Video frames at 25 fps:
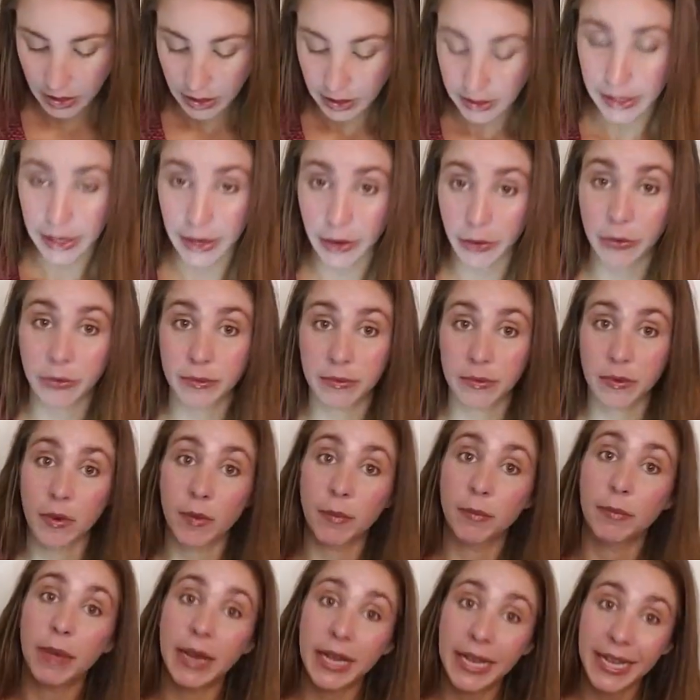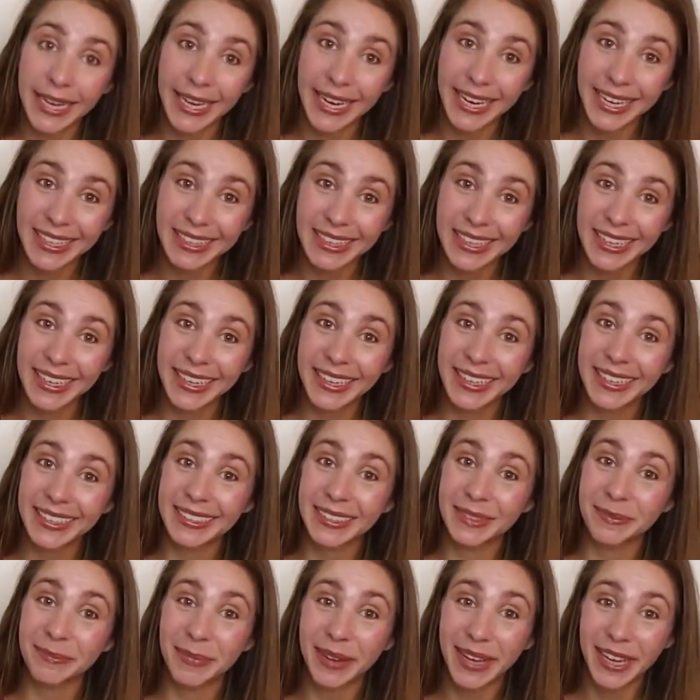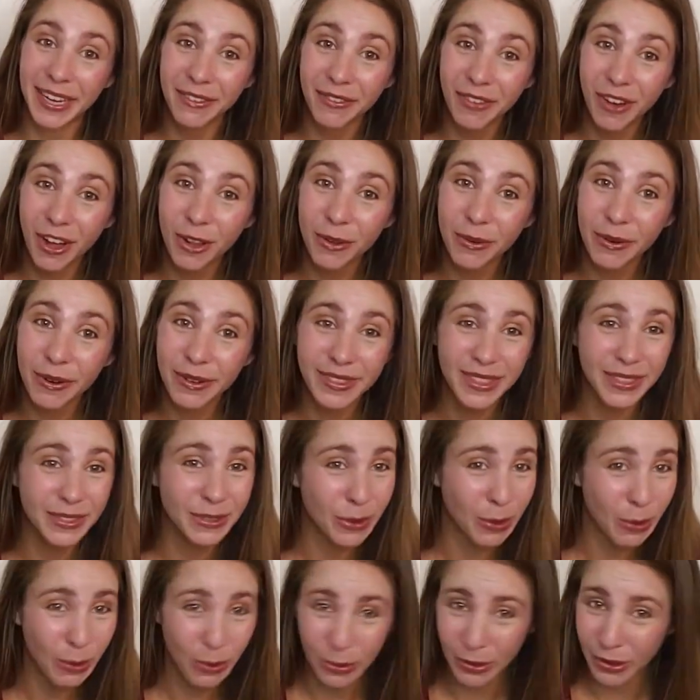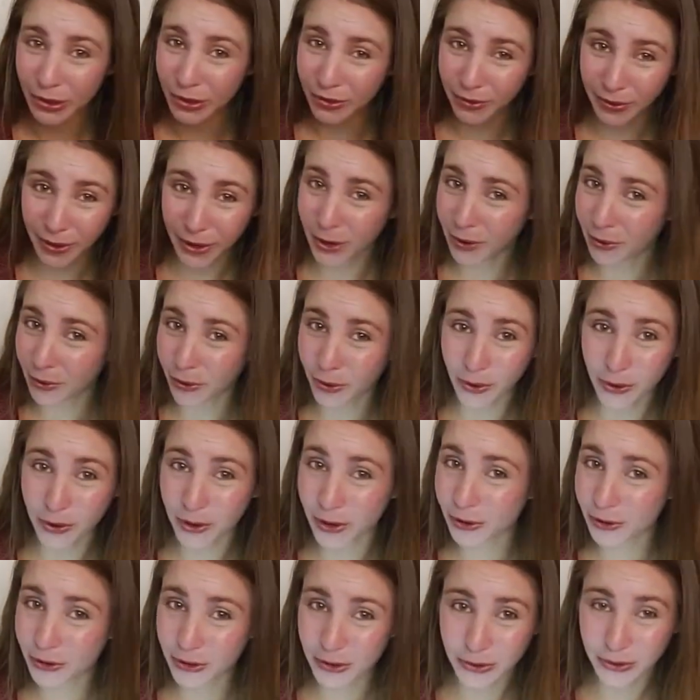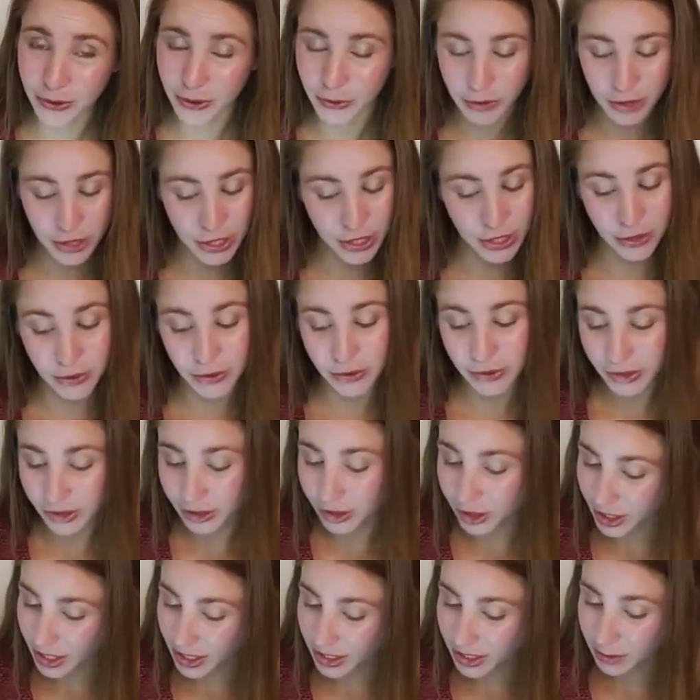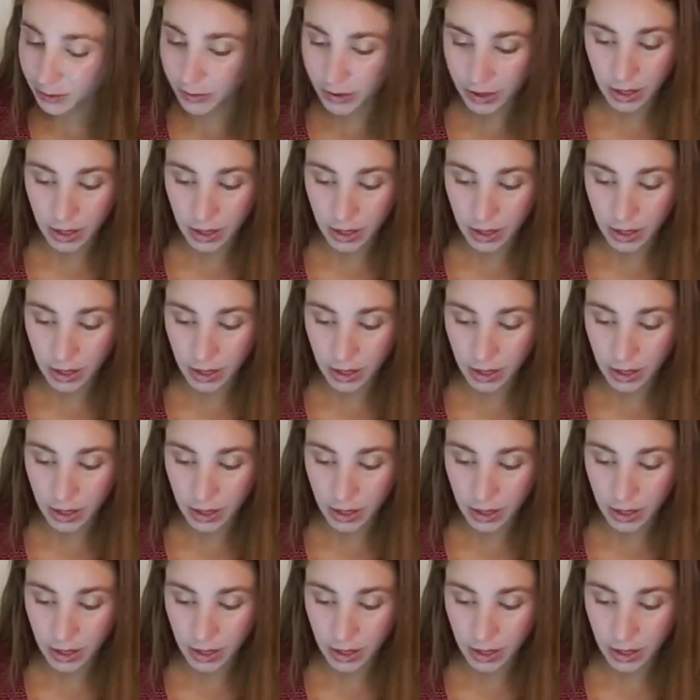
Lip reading: Now, buying likes and buying followers, that's a whole nother video and a whole nother story, which I don't suggest,